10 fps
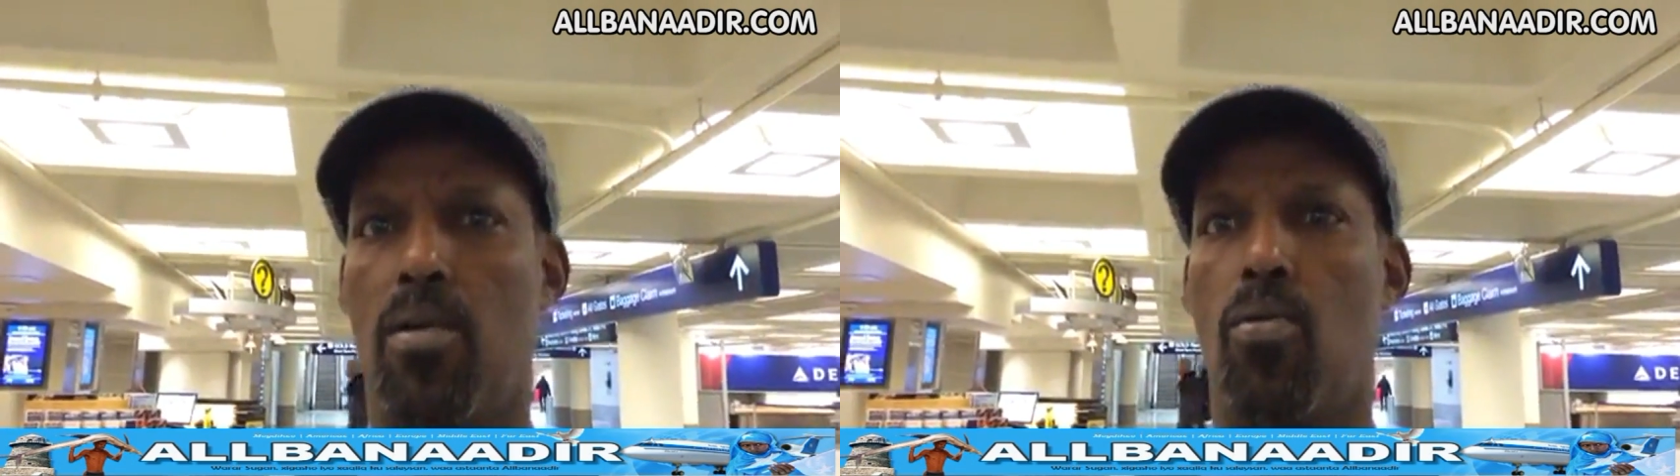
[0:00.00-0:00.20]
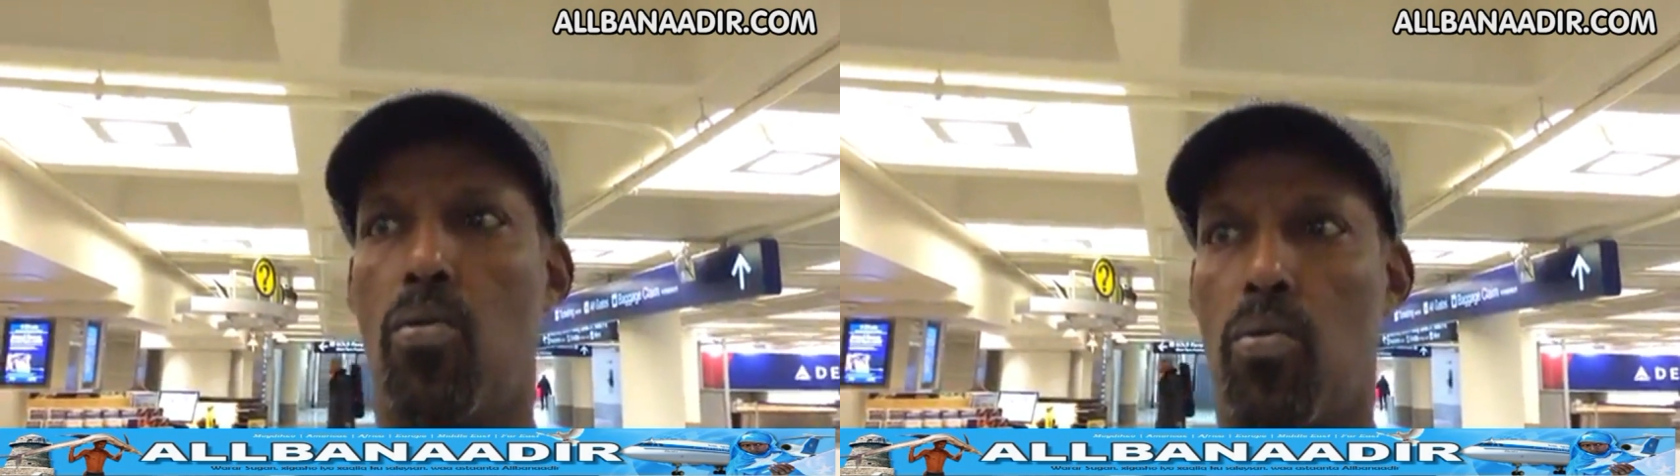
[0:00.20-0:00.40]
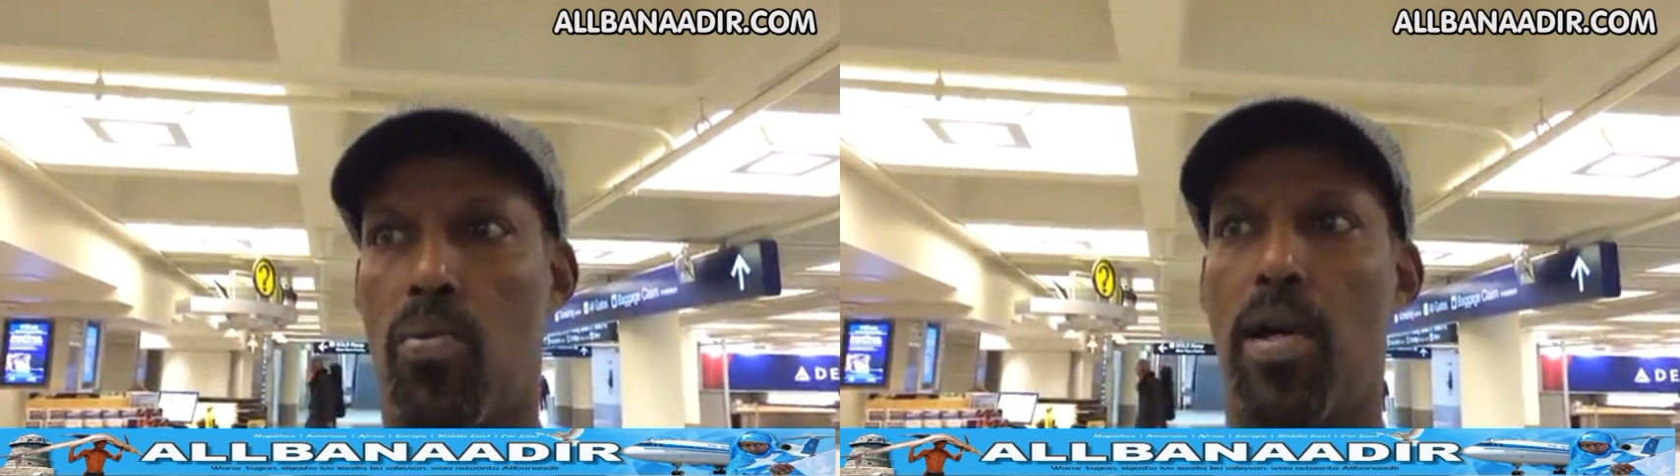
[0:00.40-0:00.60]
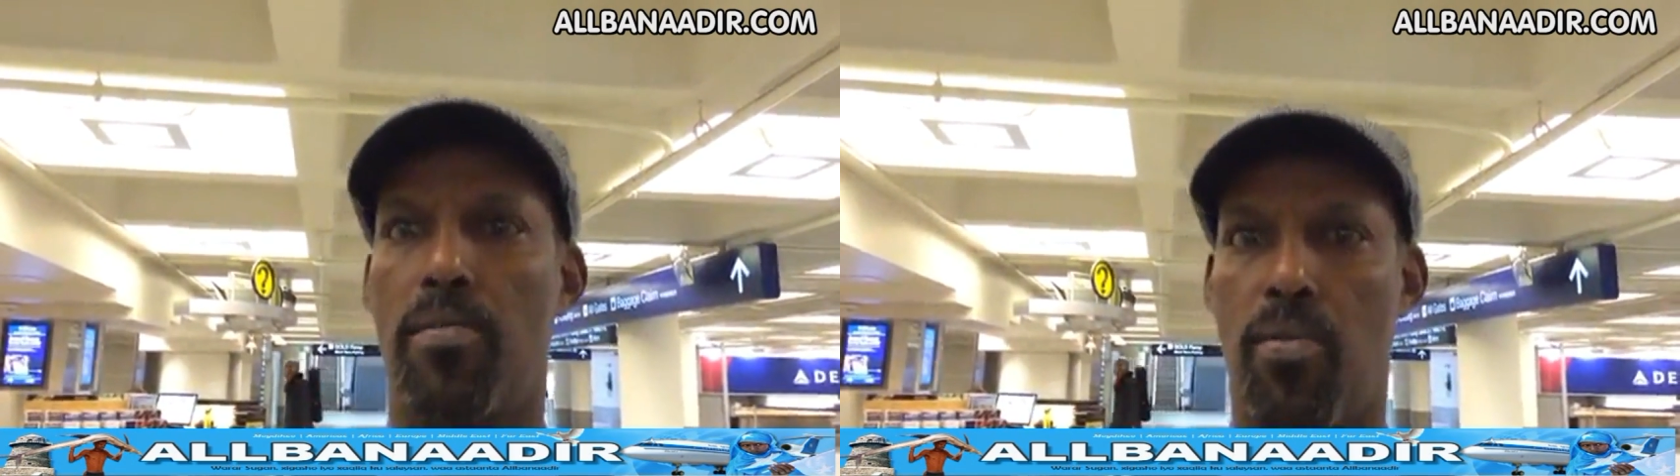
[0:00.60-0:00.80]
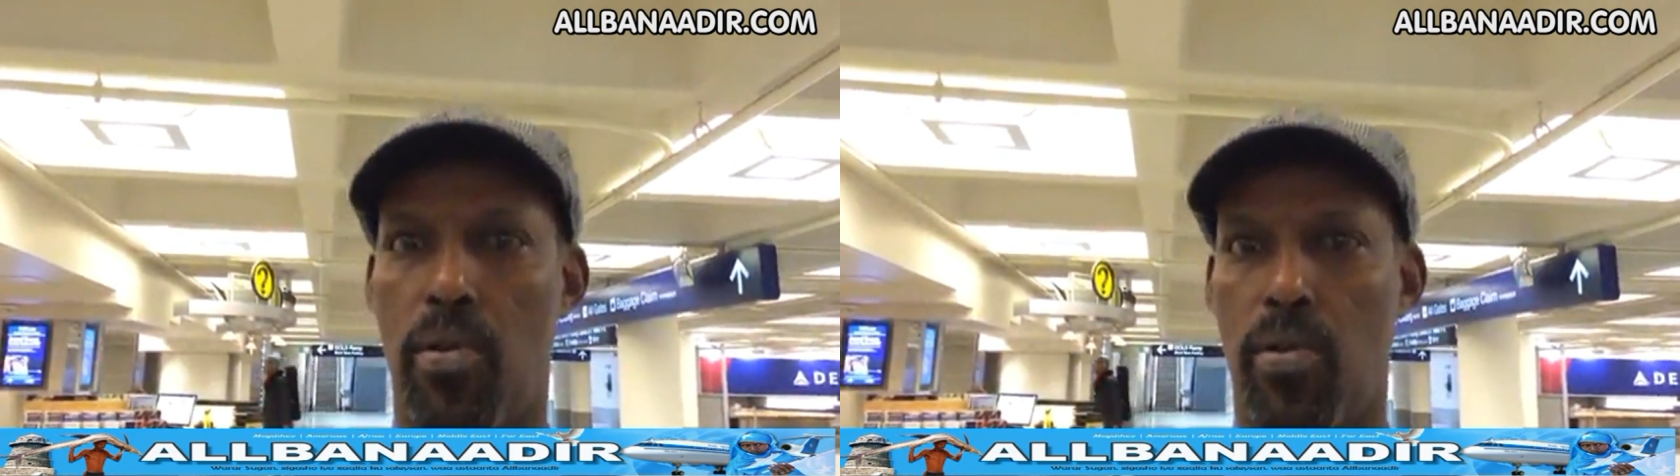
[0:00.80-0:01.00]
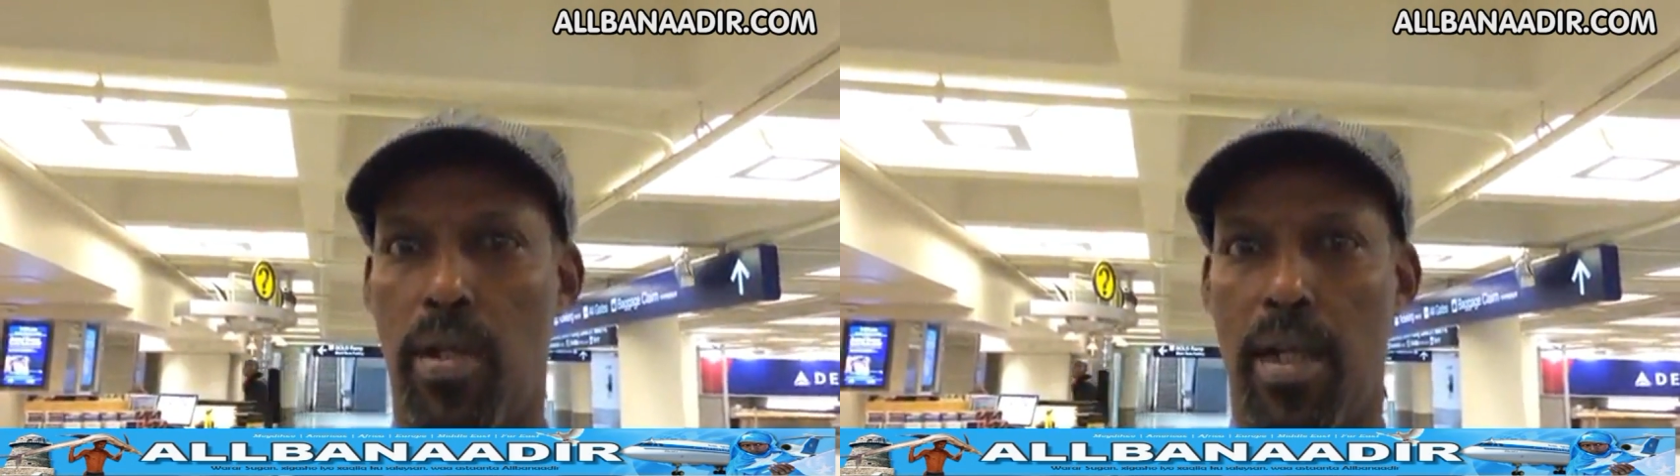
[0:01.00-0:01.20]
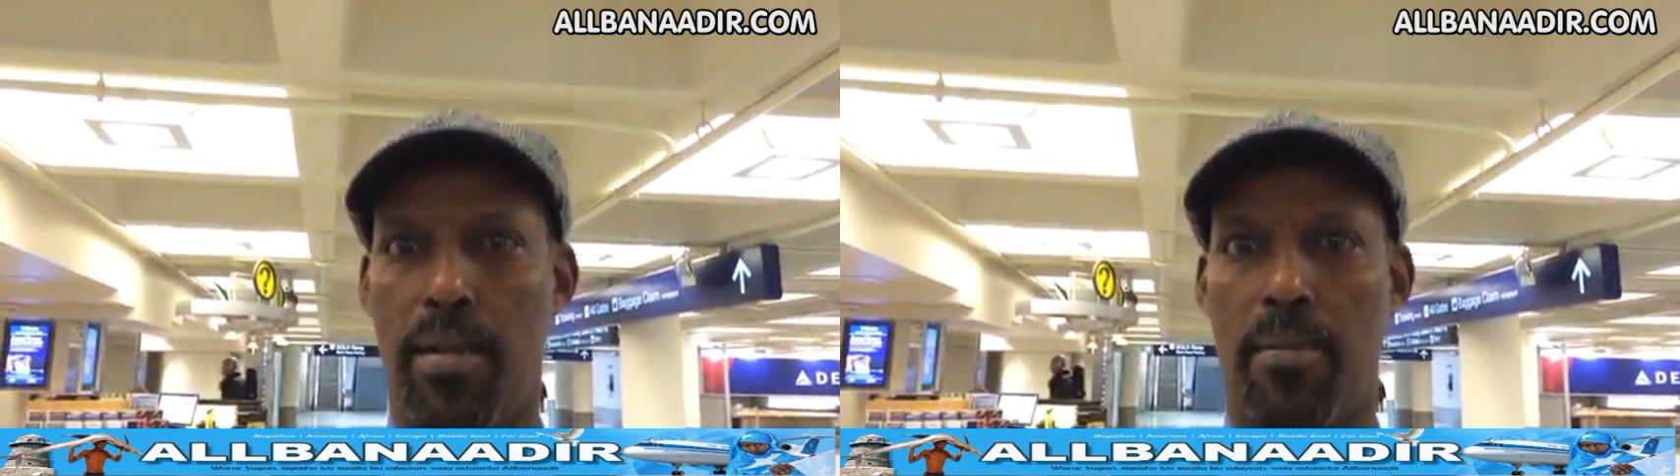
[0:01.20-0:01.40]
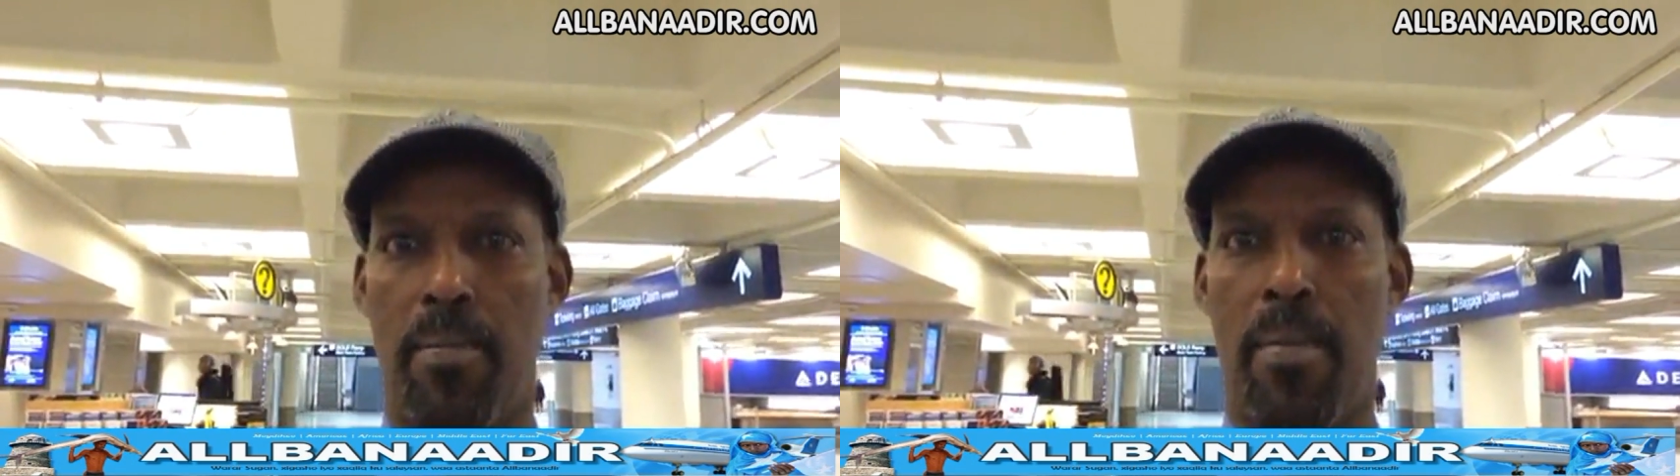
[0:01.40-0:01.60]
who running for union.